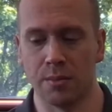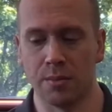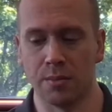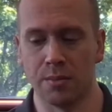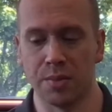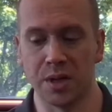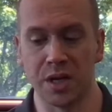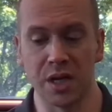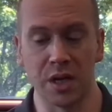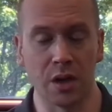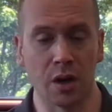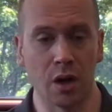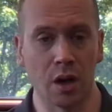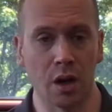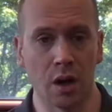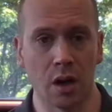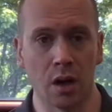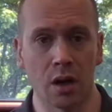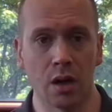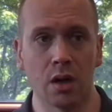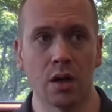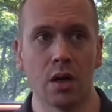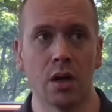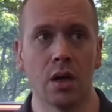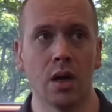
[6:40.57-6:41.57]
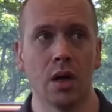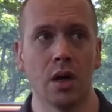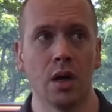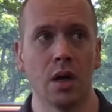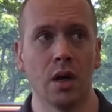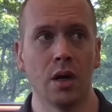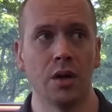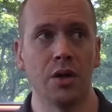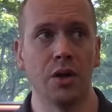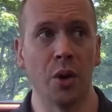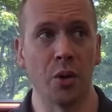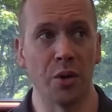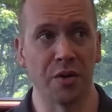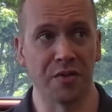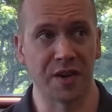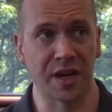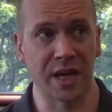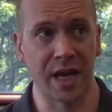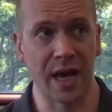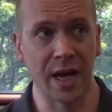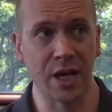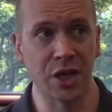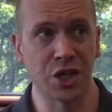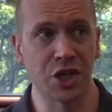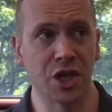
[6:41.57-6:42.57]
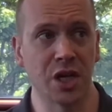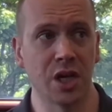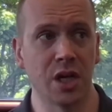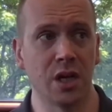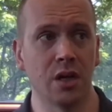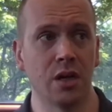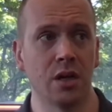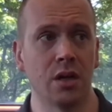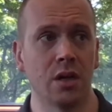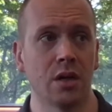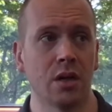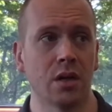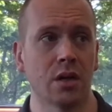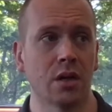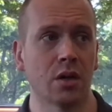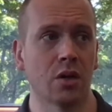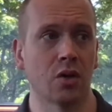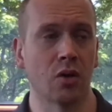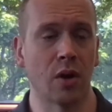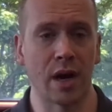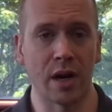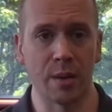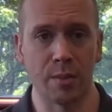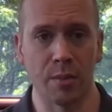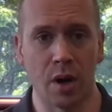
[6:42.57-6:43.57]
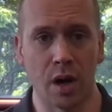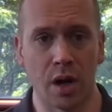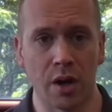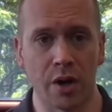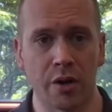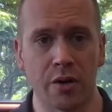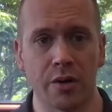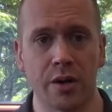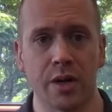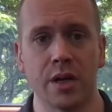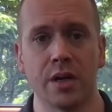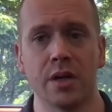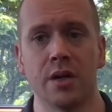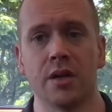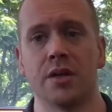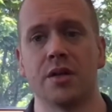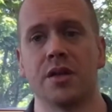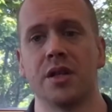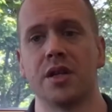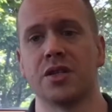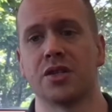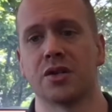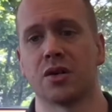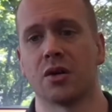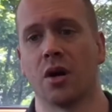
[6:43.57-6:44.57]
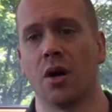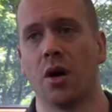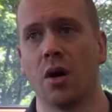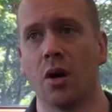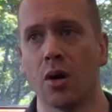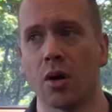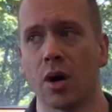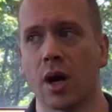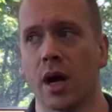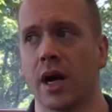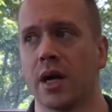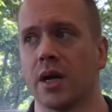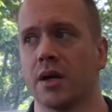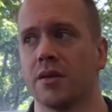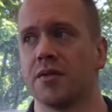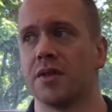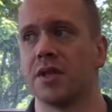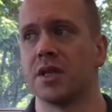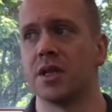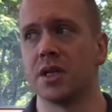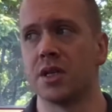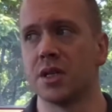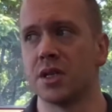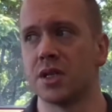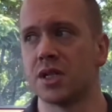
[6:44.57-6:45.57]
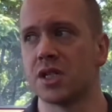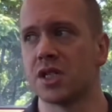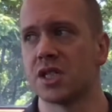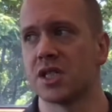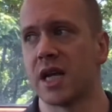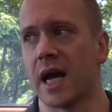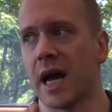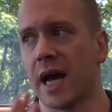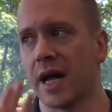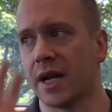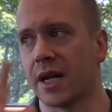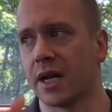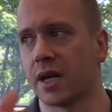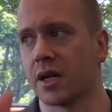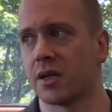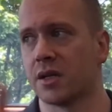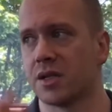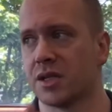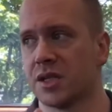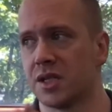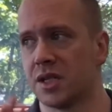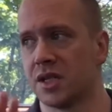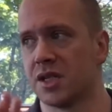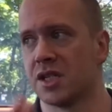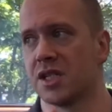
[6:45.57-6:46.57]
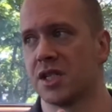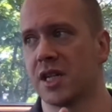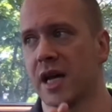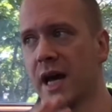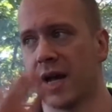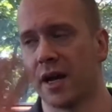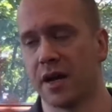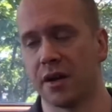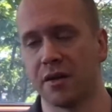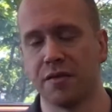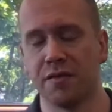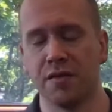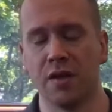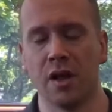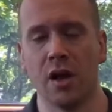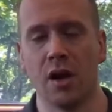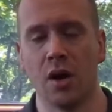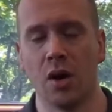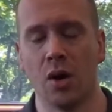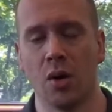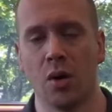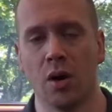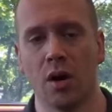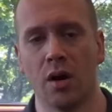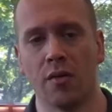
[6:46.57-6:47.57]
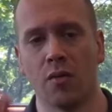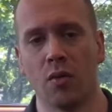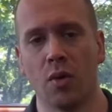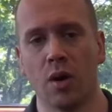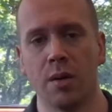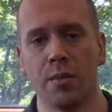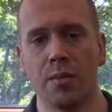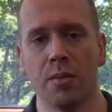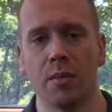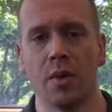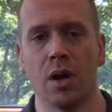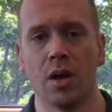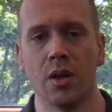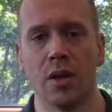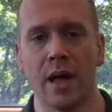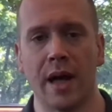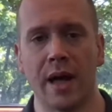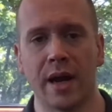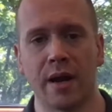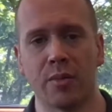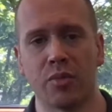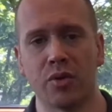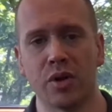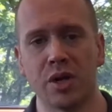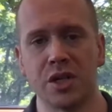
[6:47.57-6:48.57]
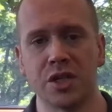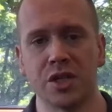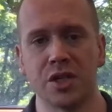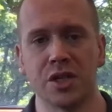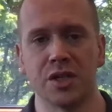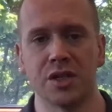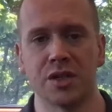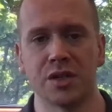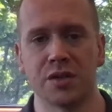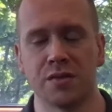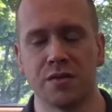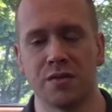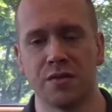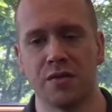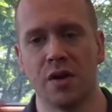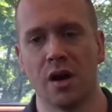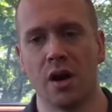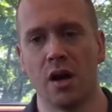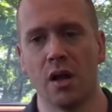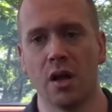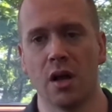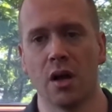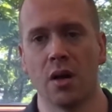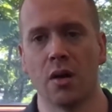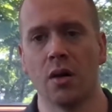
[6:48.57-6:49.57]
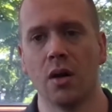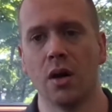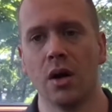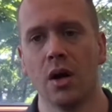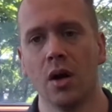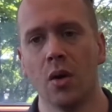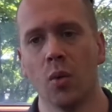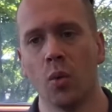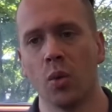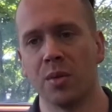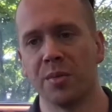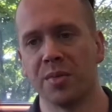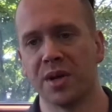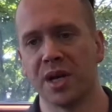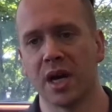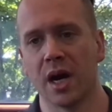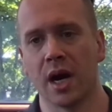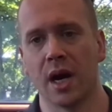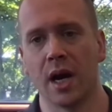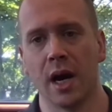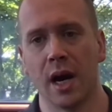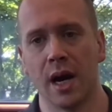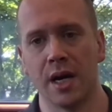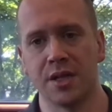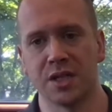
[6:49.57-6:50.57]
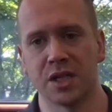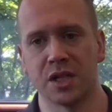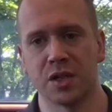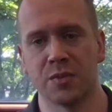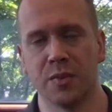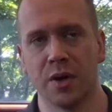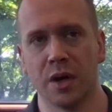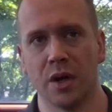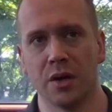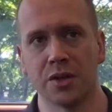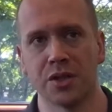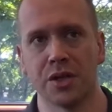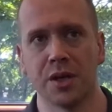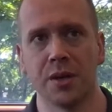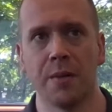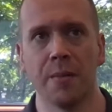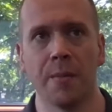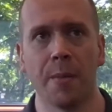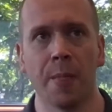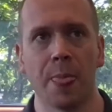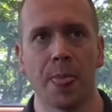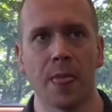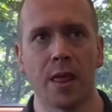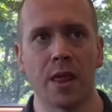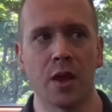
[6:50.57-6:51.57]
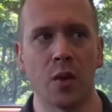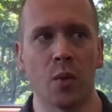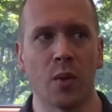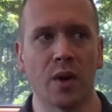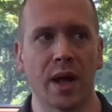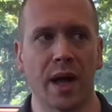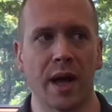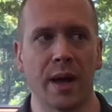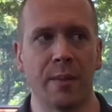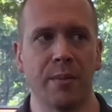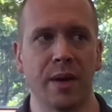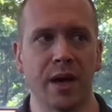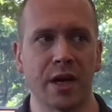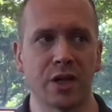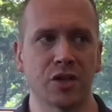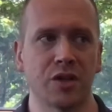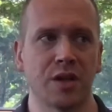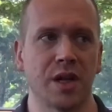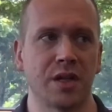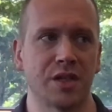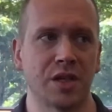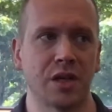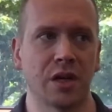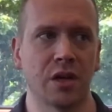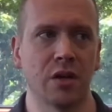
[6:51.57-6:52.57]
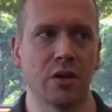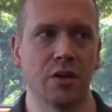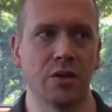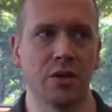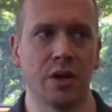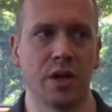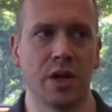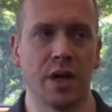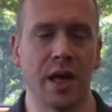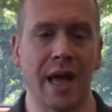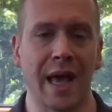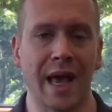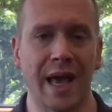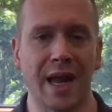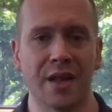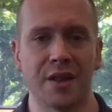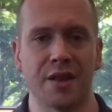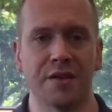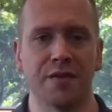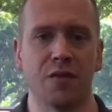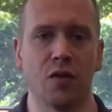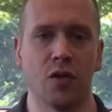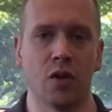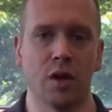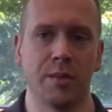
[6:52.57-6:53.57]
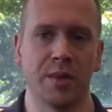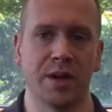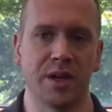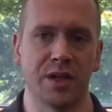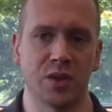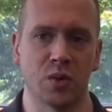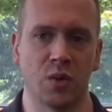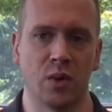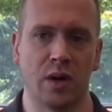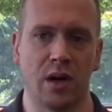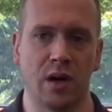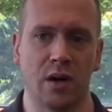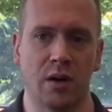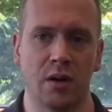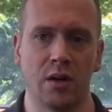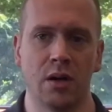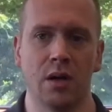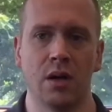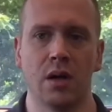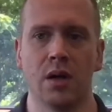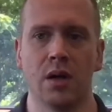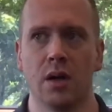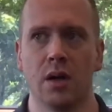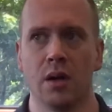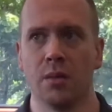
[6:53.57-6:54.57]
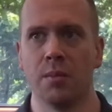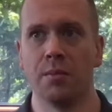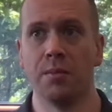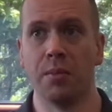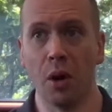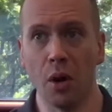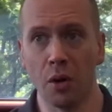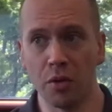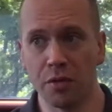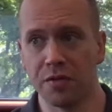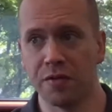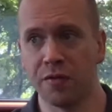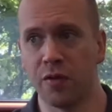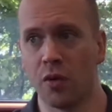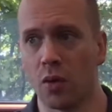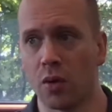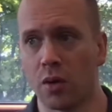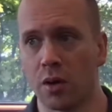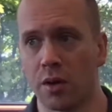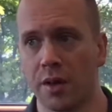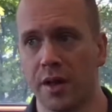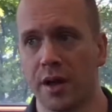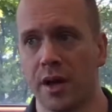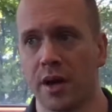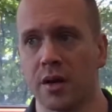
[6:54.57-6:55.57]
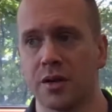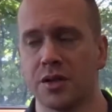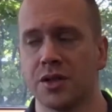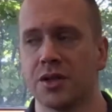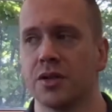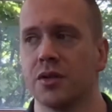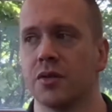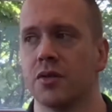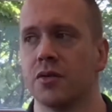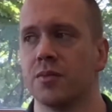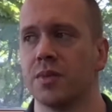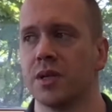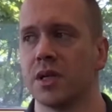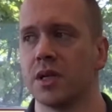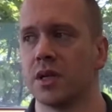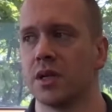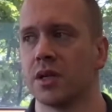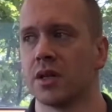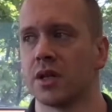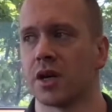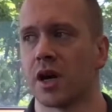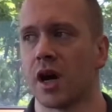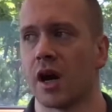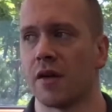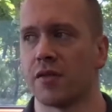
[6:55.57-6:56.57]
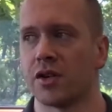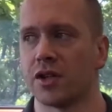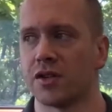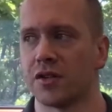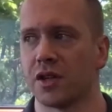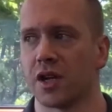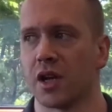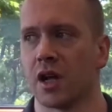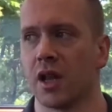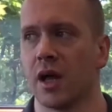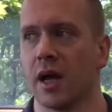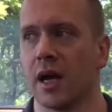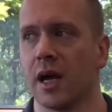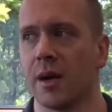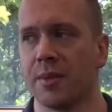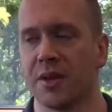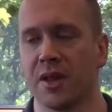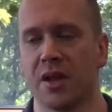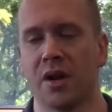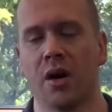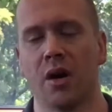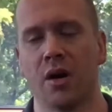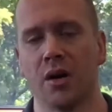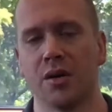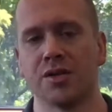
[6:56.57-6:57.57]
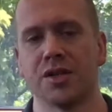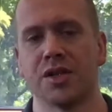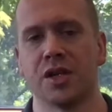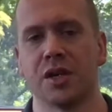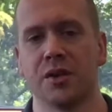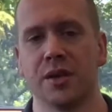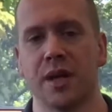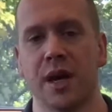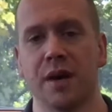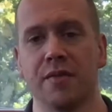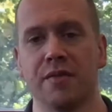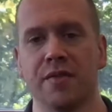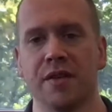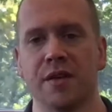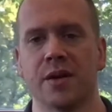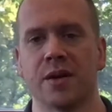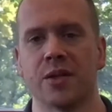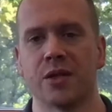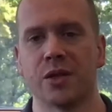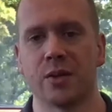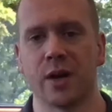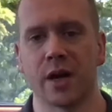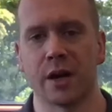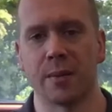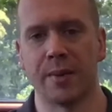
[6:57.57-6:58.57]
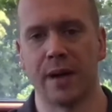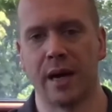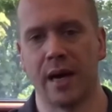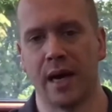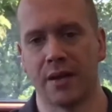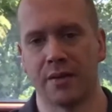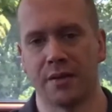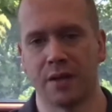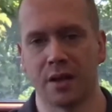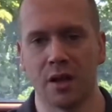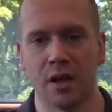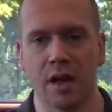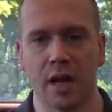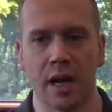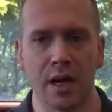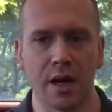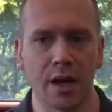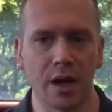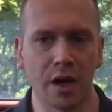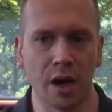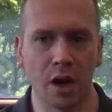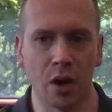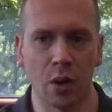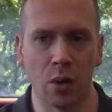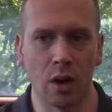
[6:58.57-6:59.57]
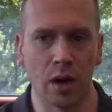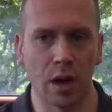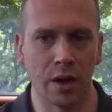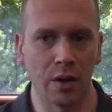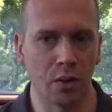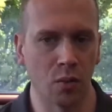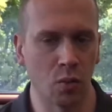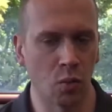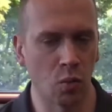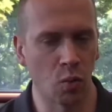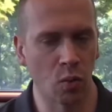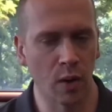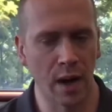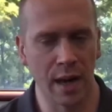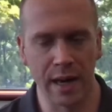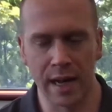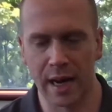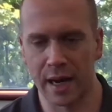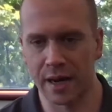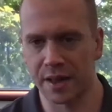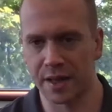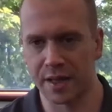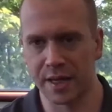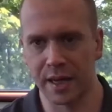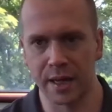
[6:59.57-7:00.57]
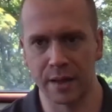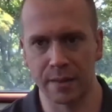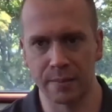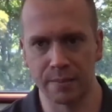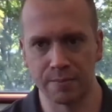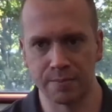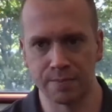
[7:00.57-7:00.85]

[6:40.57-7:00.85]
PR, notification, credit monitoring. These are all kind of this is the static flow of what a lot of breaches follow when PII is exposed. You want to make sure that's included and at the full limit as well, both for there to be the coverage for the client, but then also that very direct path the client can go on right out of the gate.